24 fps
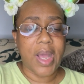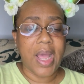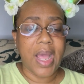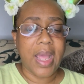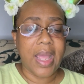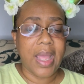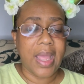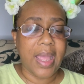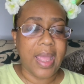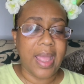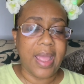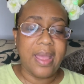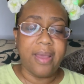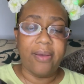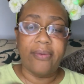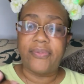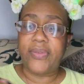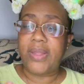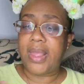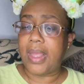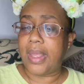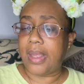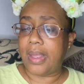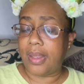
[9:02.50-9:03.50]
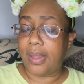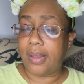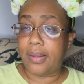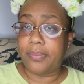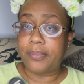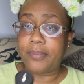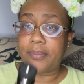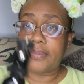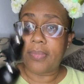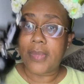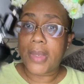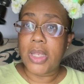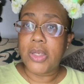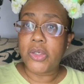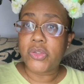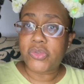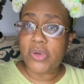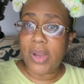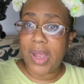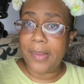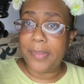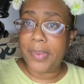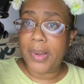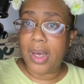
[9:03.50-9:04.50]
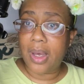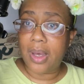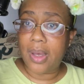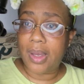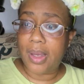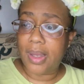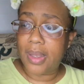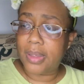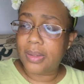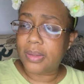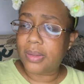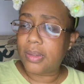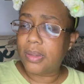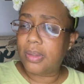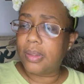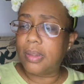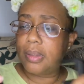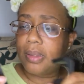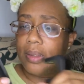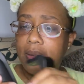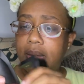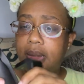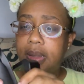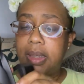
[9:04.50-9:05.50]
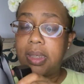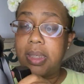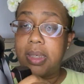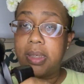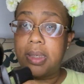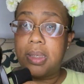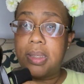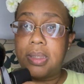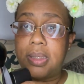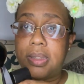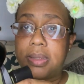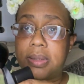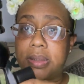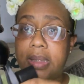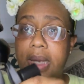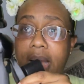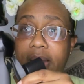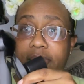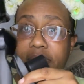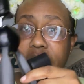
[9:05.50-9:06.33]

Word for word: I have a tripod. It is not